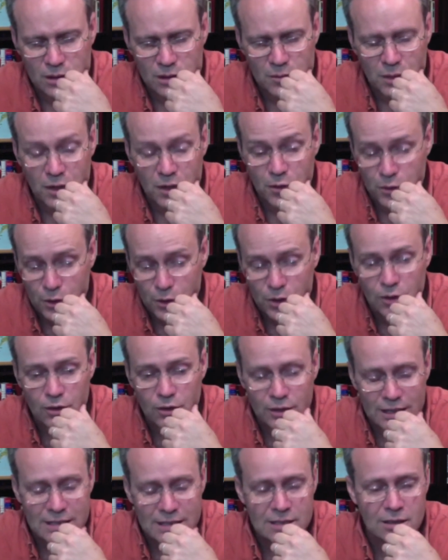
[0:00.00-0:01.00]
by a
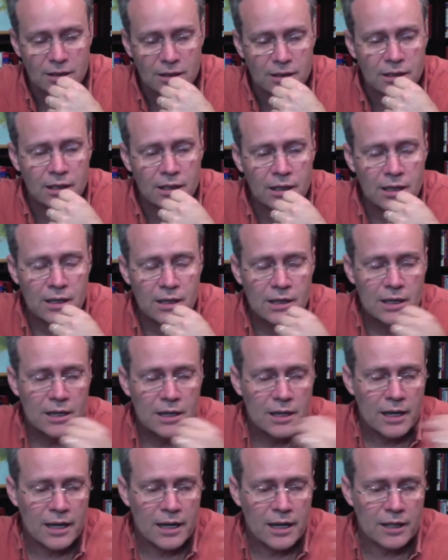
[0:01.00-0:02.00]
third easily,
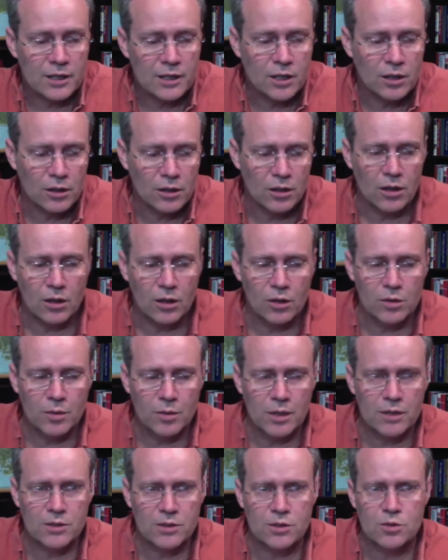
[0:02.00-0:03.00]
and cull all the
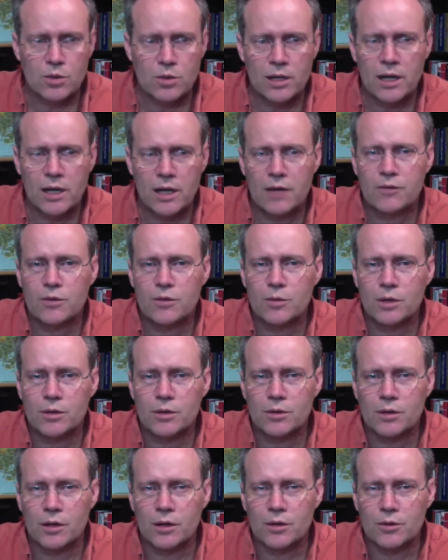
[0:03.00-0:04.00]
monsters we have from
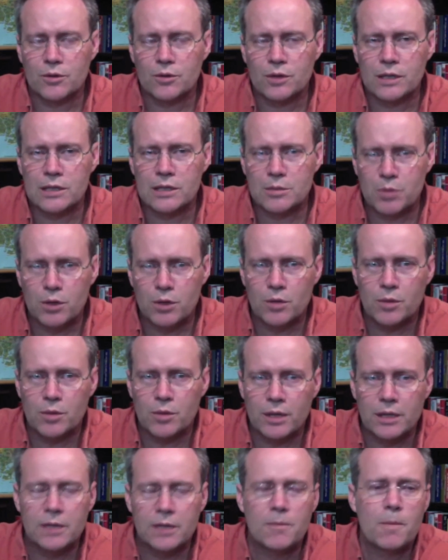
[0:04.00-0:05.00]
other things, put them
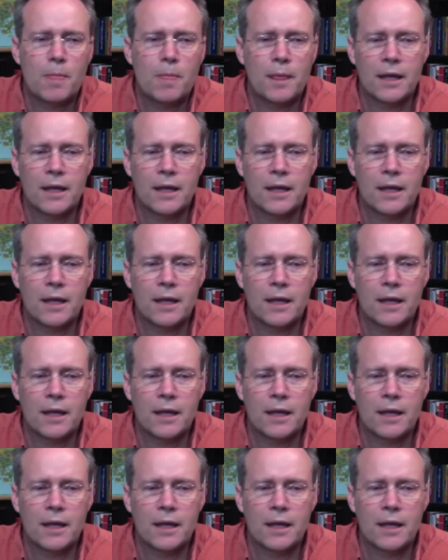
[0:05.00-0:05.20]
in,